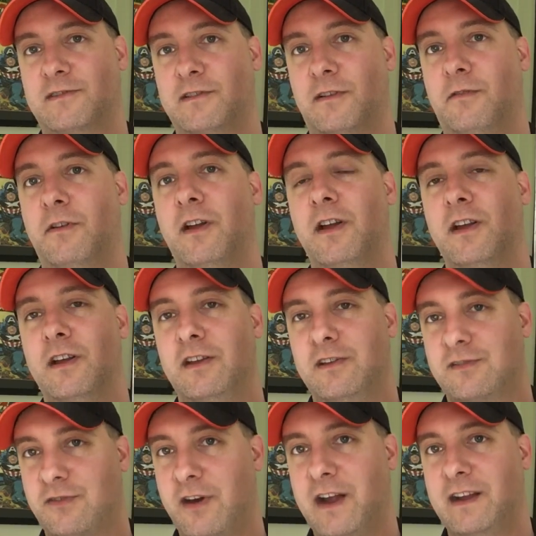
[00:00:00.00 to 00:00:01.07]
So
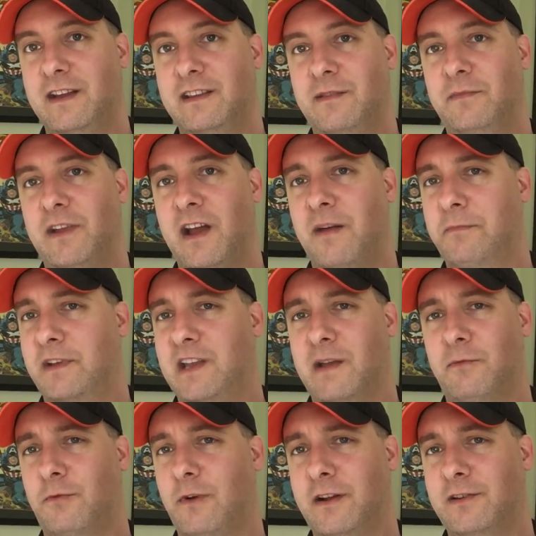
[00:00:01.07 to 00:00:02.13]
tracking them down
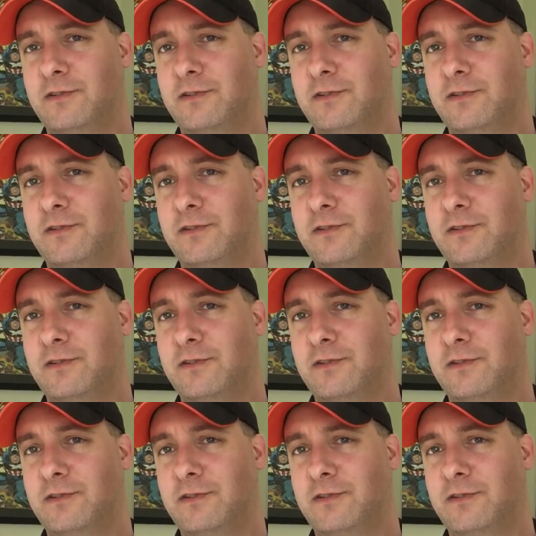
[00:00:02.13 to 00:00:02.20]
became quite a